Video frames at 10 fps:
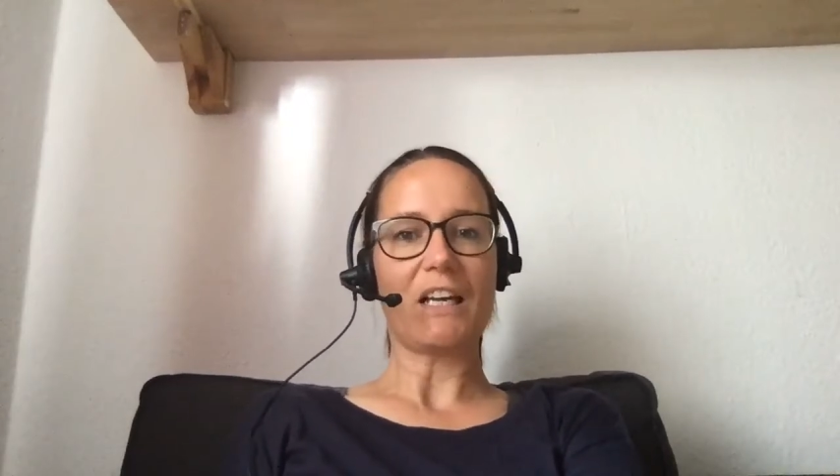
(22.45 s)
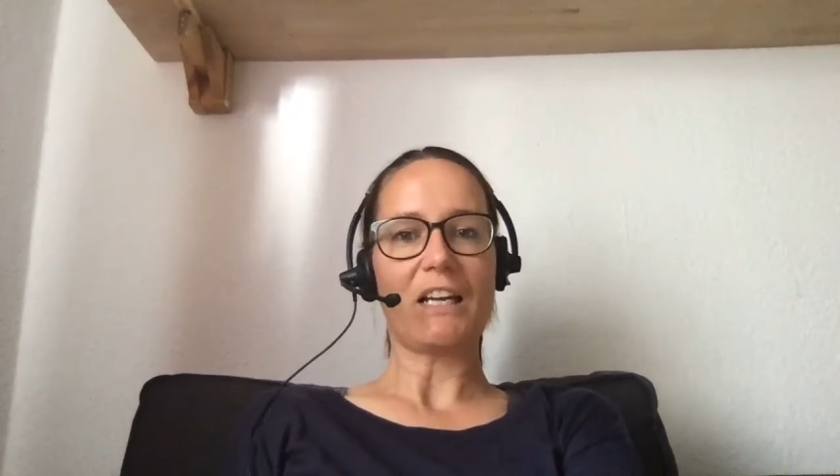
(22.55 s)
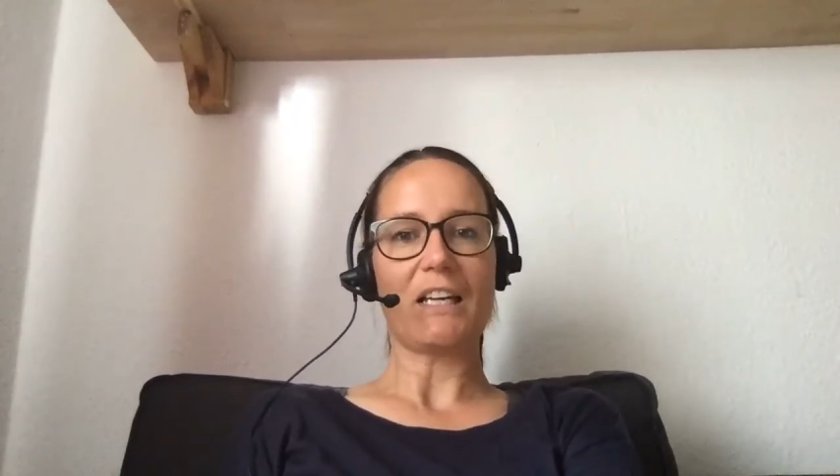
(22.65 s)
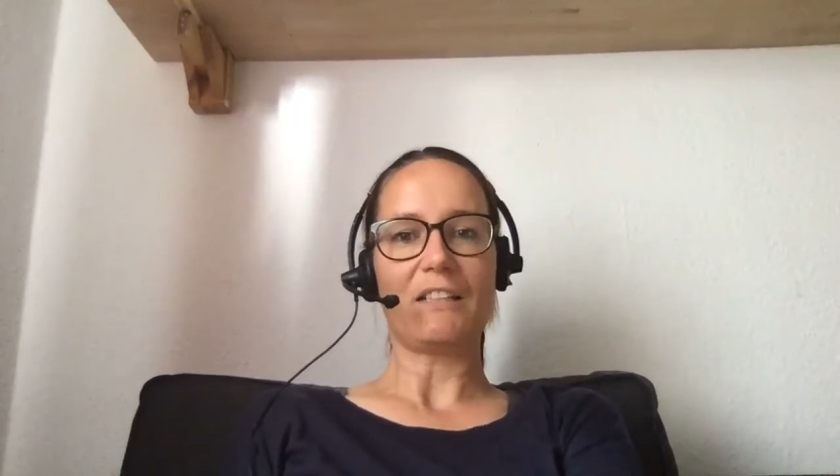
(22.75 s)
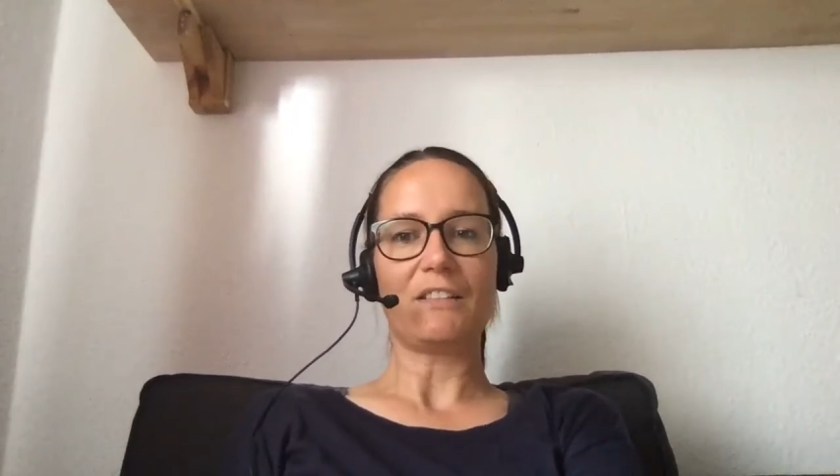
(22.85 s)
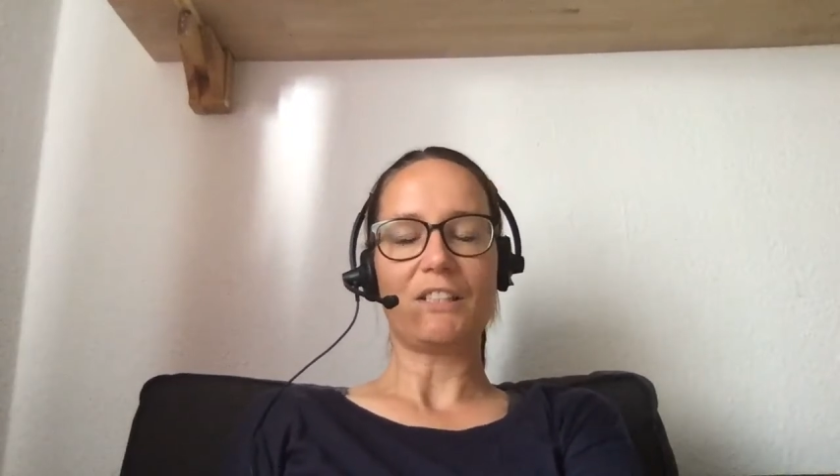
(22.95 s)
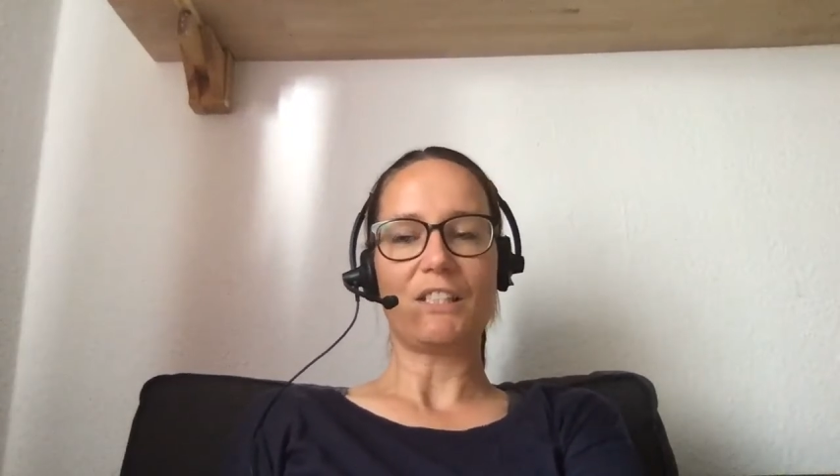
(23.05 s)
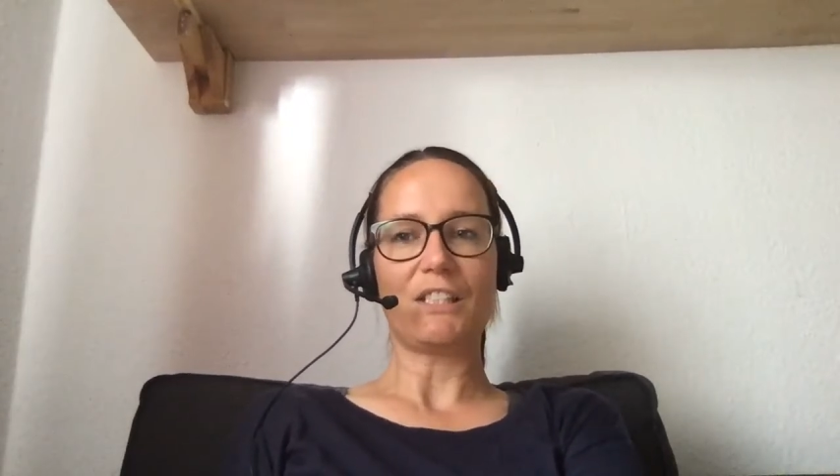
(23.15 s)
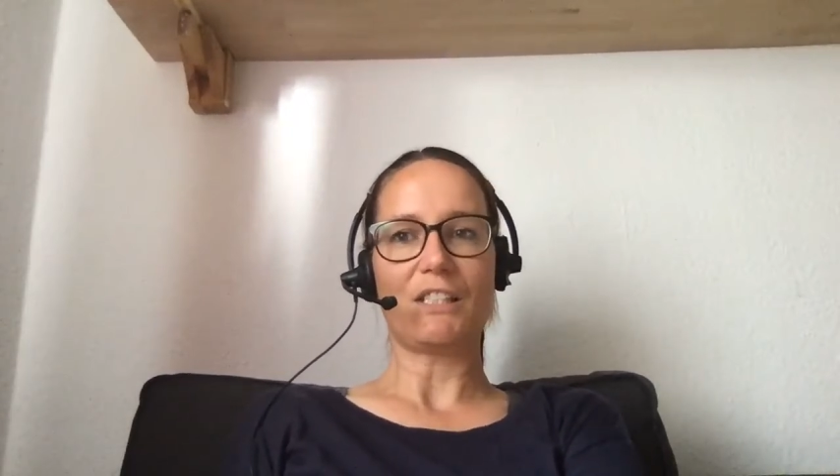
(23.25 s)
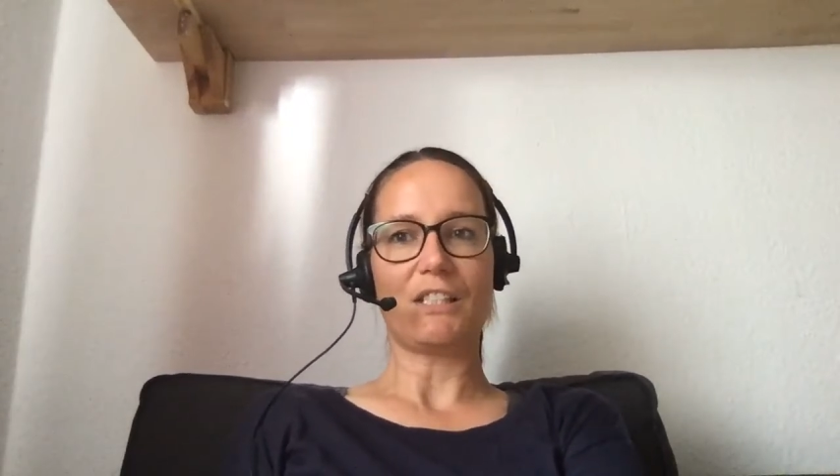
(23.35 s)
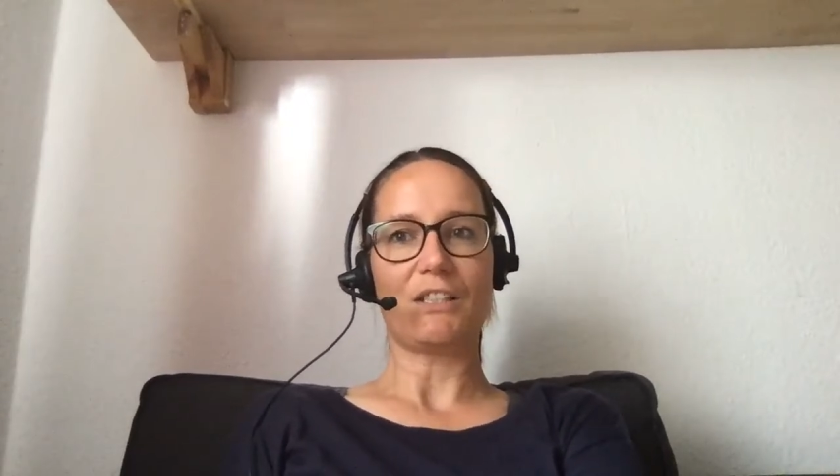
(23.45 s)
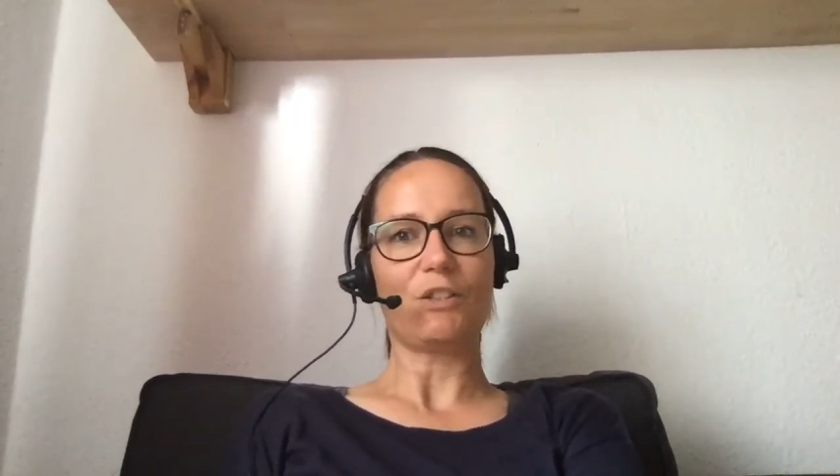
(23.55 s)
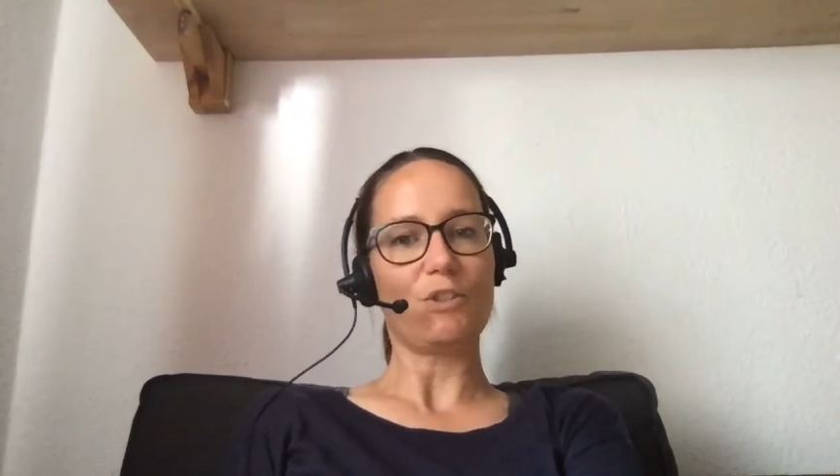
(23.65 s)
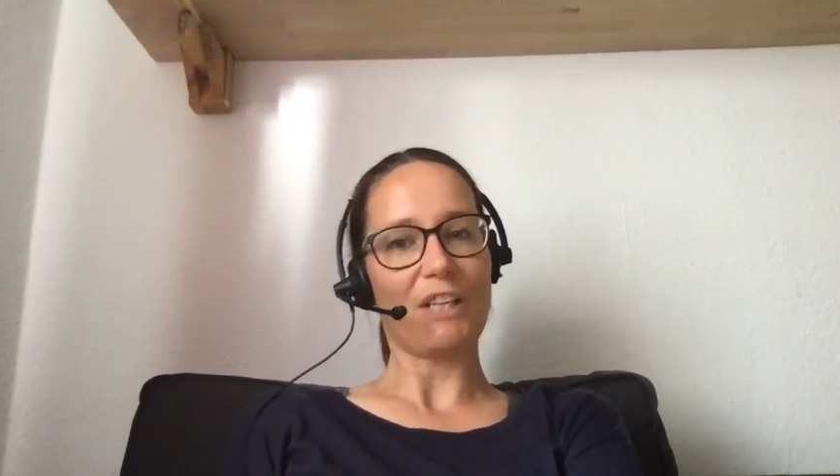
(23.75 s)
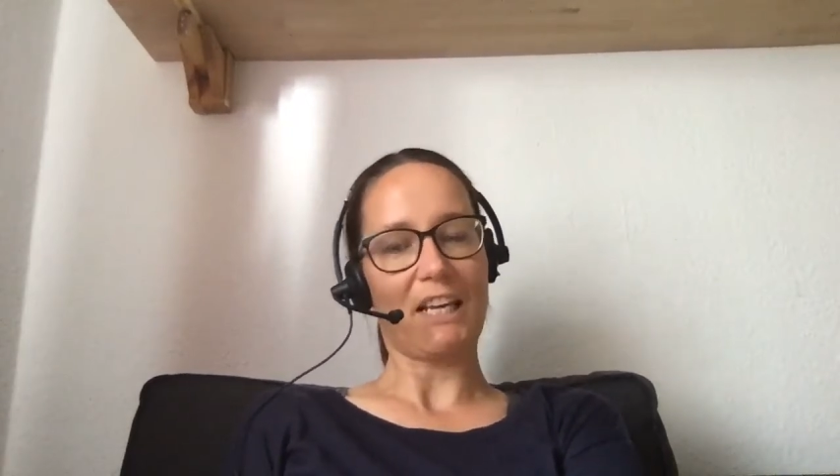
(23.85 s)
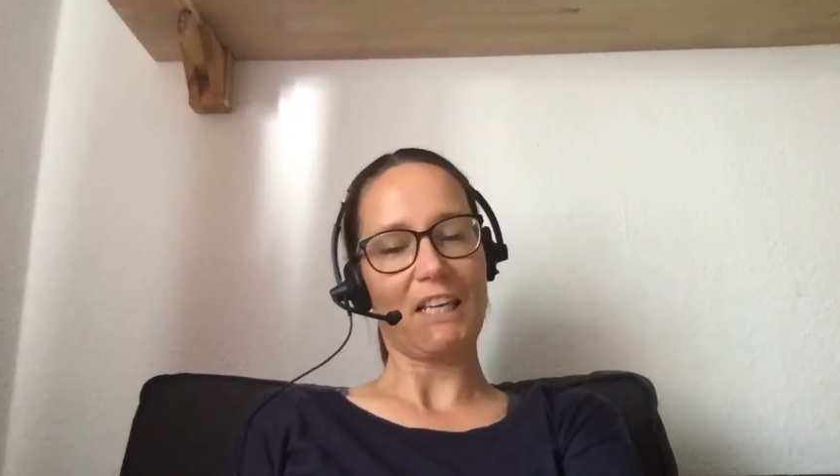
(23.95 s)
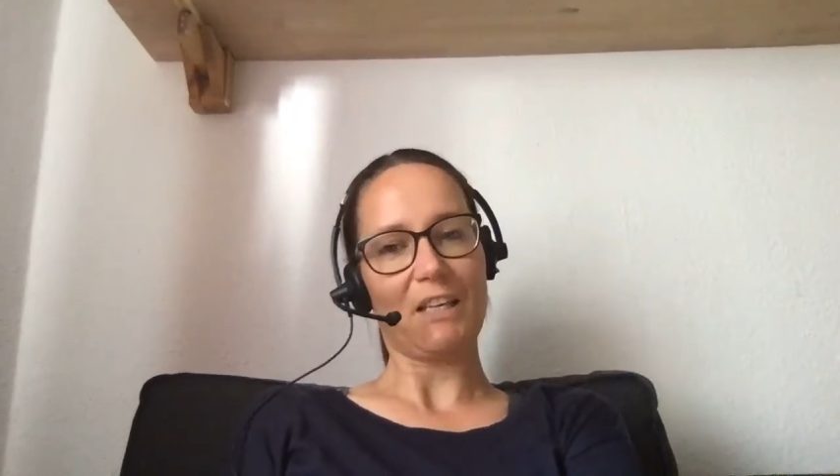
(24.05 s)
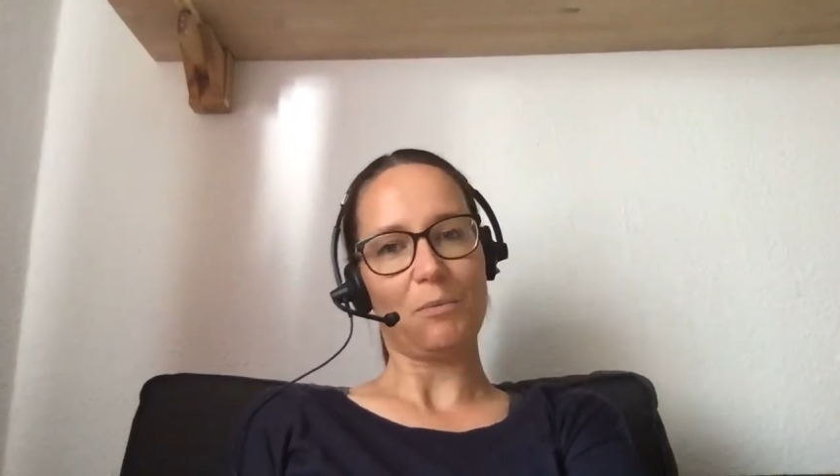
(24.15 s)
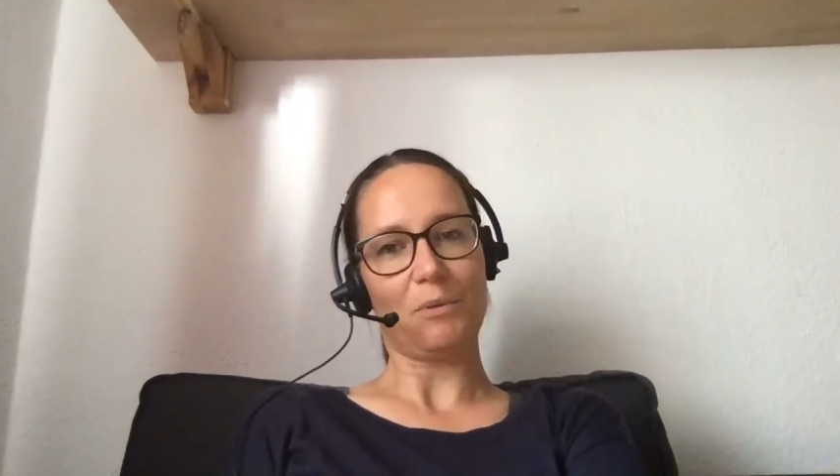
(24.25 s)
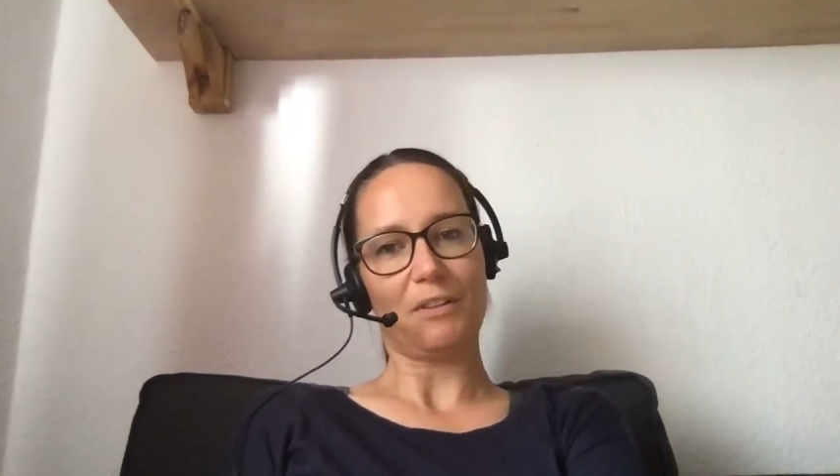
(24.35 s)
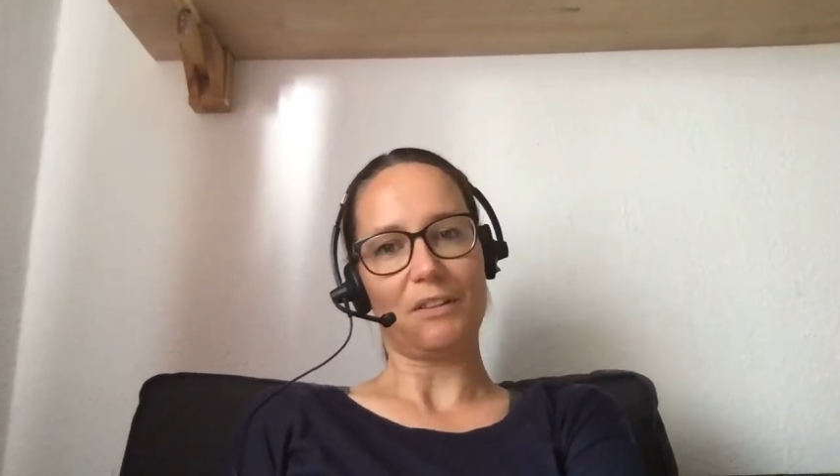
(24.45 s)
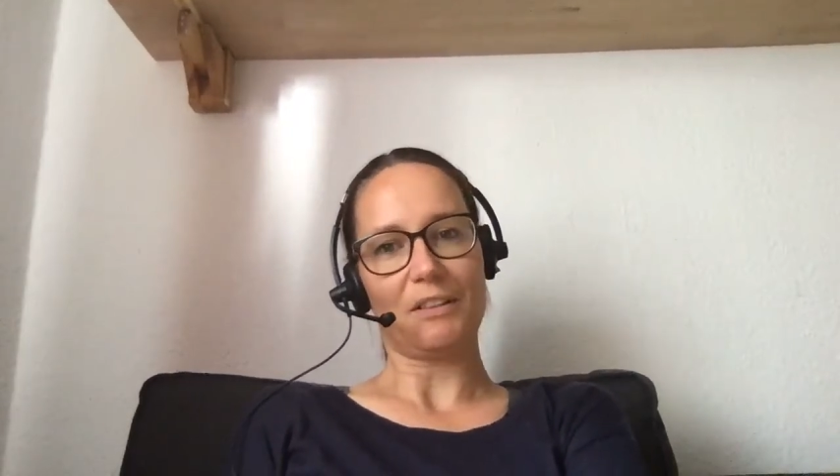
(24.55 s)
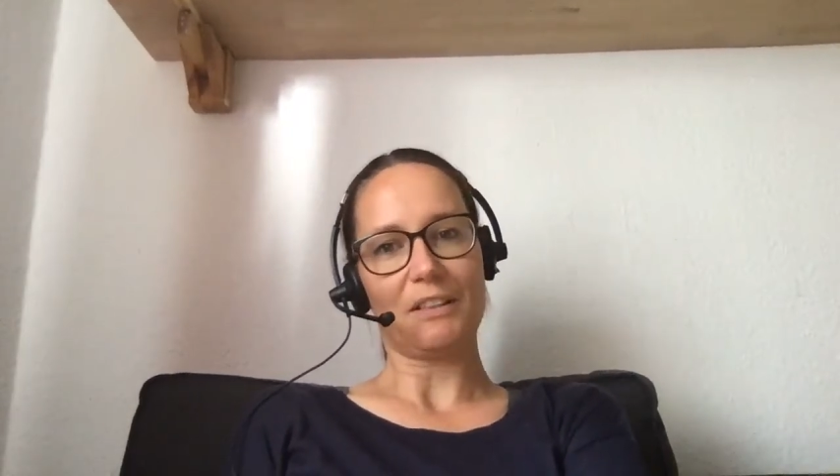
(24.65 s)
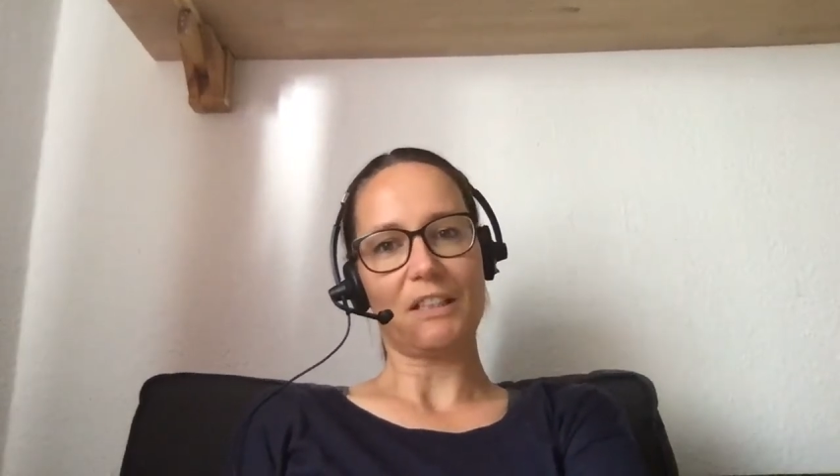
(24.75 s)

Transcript: and today he will